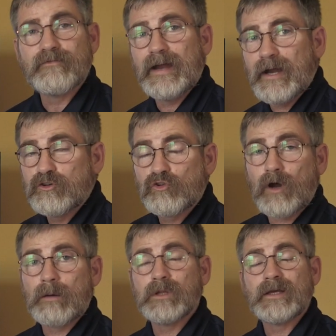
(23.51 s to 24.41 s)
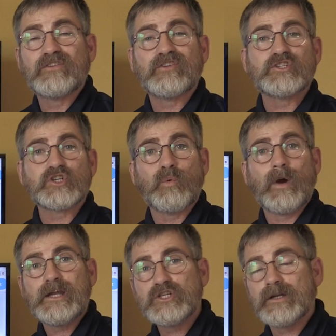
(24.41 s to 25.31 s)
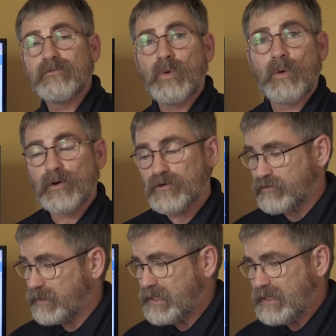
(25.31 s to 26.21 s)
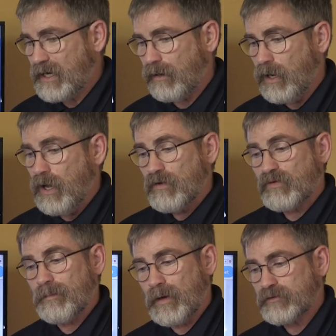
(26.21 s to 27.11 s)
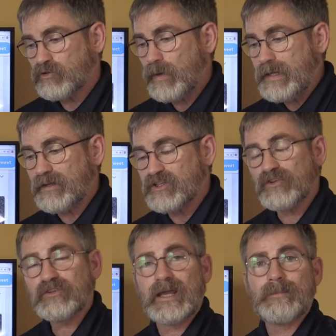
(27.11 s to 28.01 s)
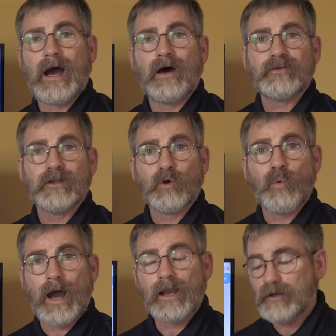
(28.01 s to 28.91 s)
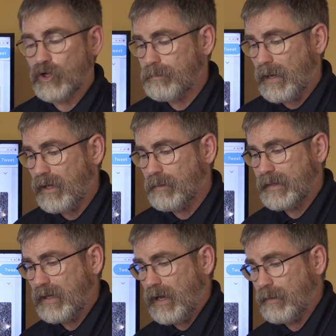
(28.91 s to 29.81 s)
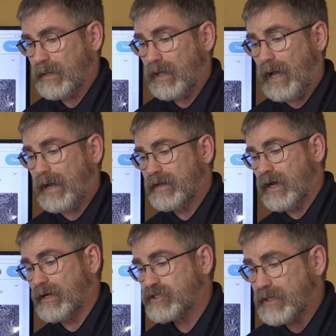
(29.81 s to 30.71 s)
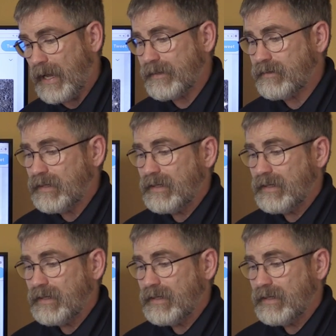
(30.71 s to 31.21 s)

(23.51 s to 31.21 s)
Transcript: Very troubling situation, what we're seeing here from a tweet that just came out a little while ago by Amichai uh, Stein.